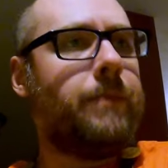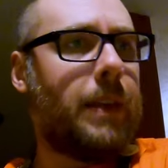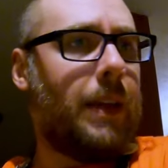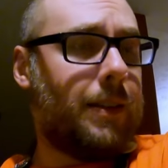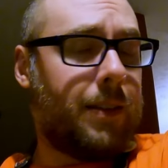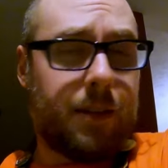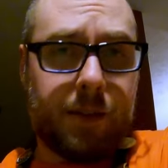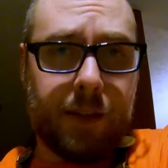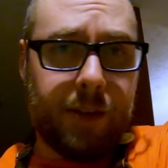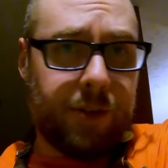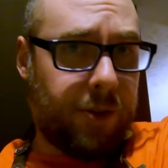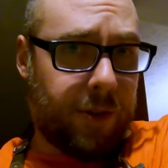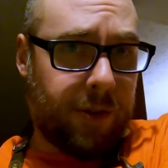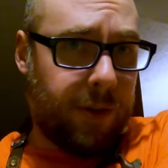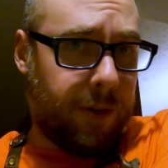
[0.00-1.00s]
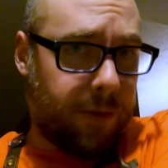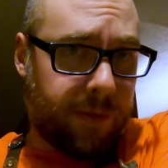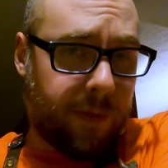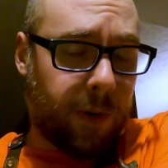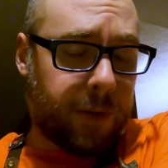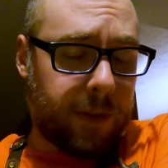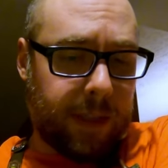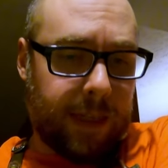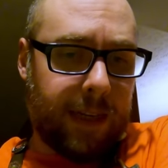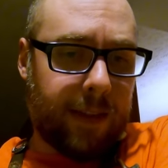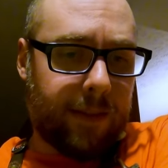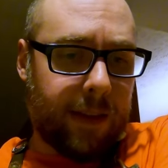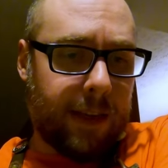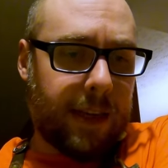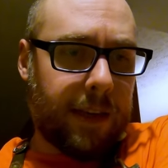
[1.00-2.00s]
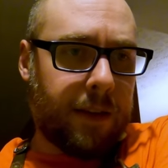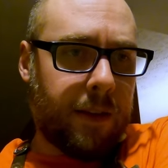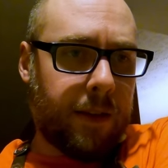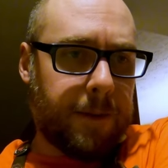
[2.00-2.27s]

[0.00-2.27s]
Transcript: As I said, you can use virtually anything.